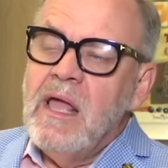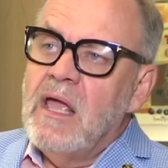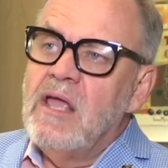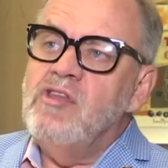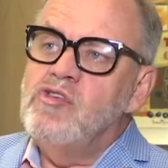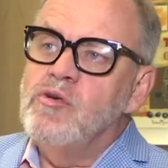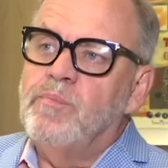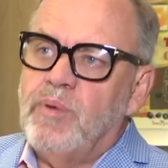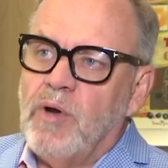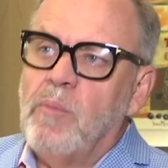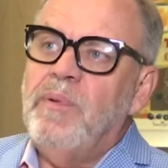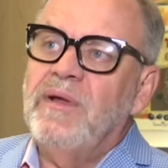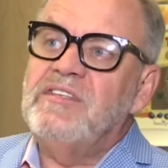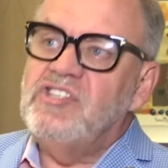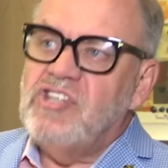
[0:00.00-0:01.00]
into
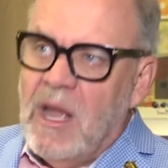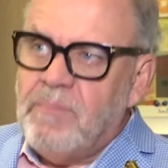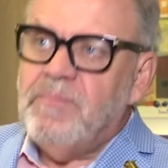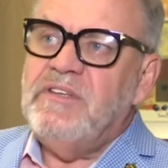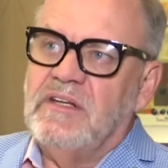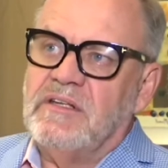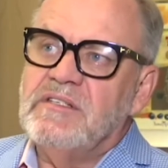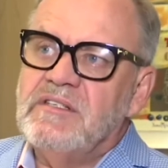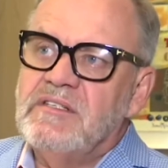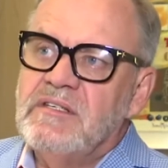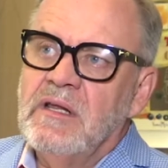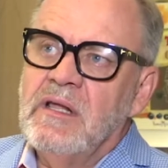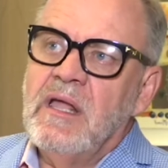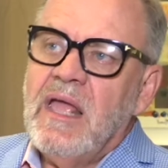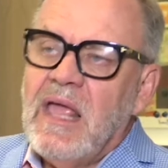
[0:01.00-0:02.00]
proper chapters
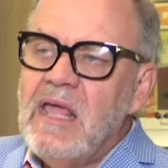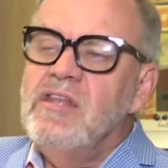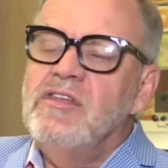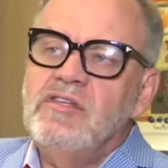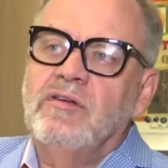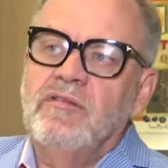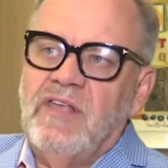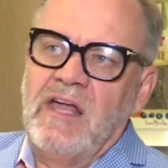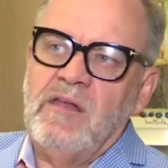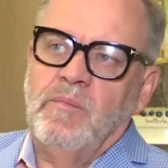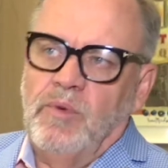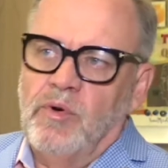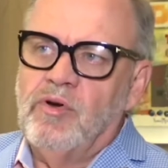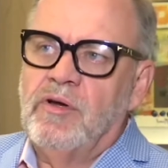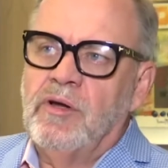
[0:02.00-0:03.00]
into that
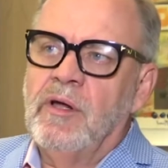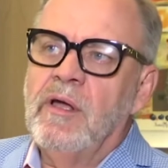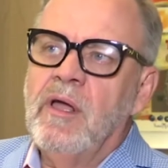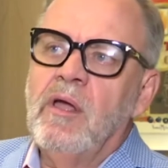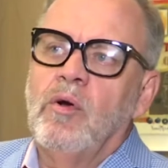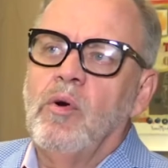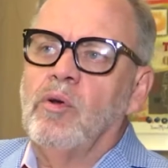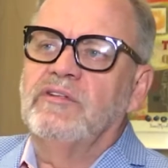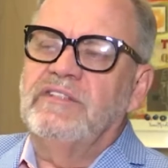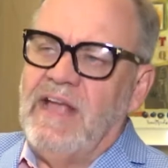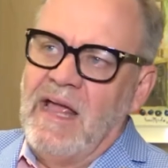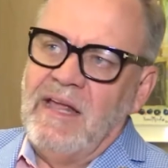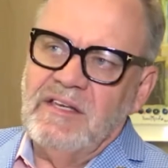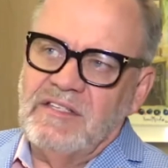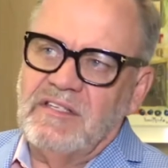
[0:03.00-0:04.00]
book called
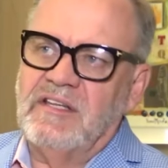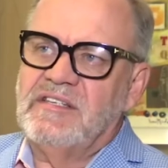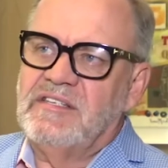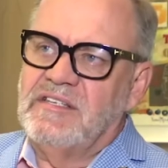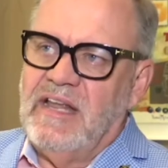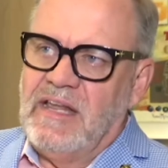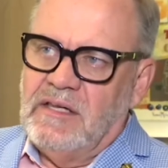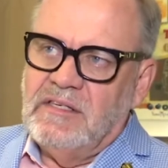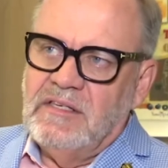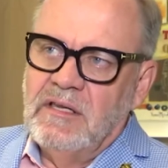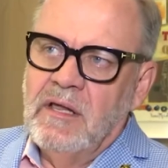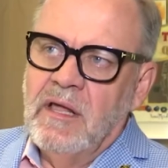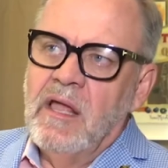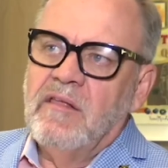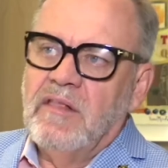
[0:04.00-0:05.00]
Gangster State
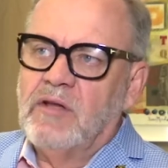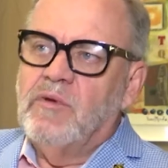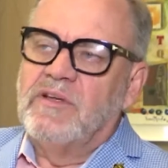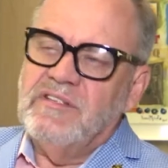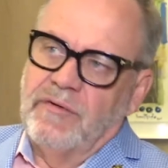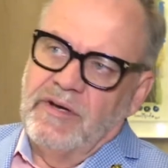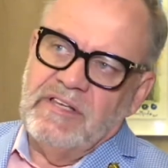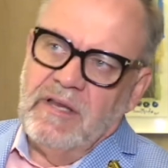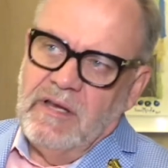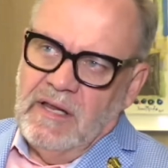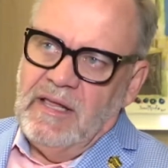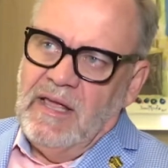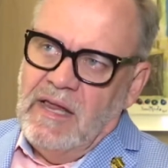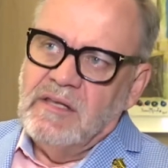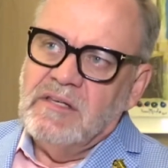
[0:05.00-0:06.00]
that was written
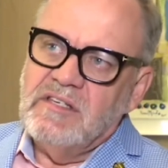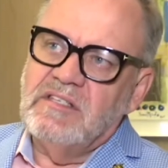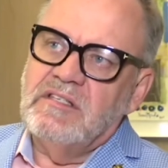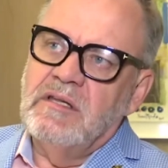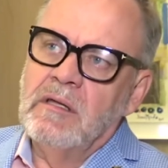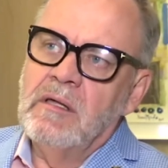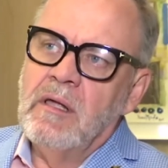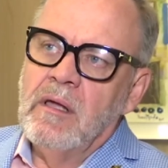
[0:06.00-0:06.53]
against